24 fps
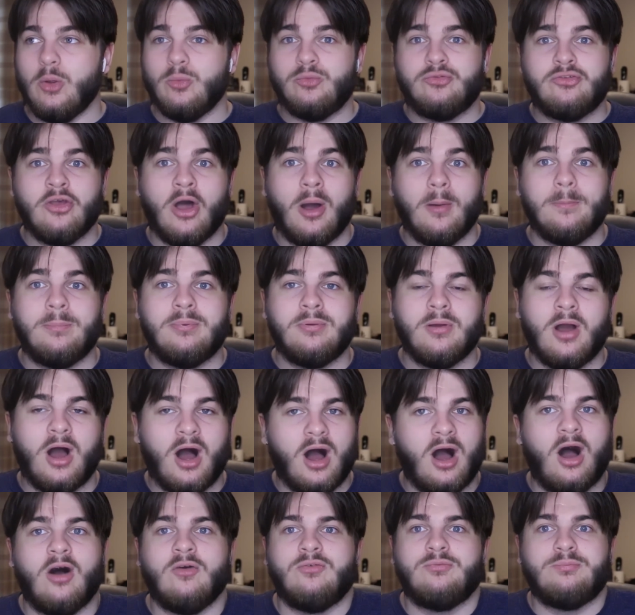top
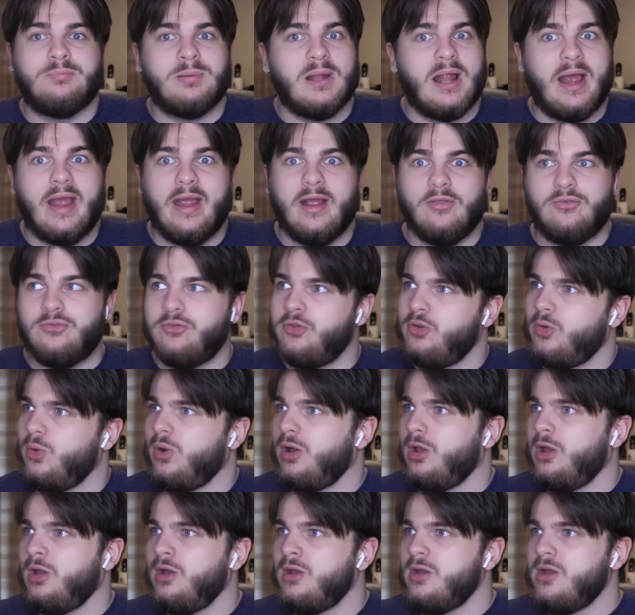half players who
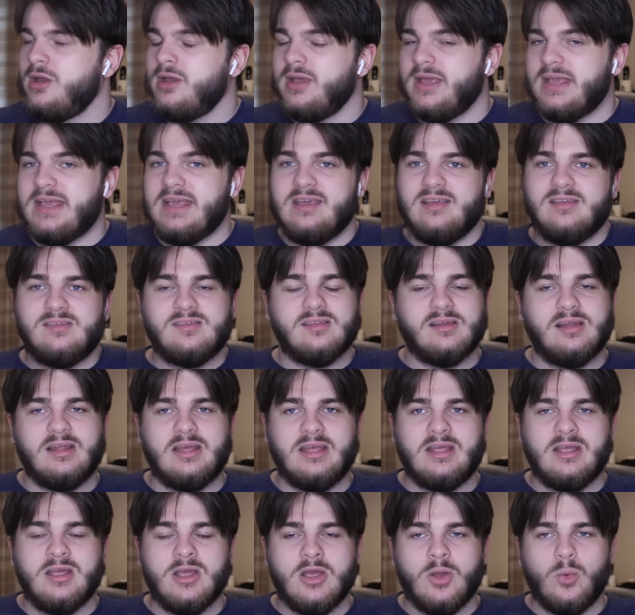are
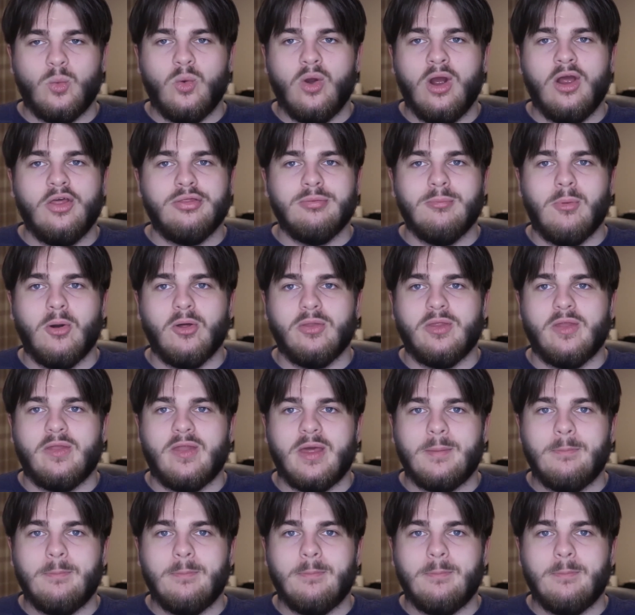easily worth more than they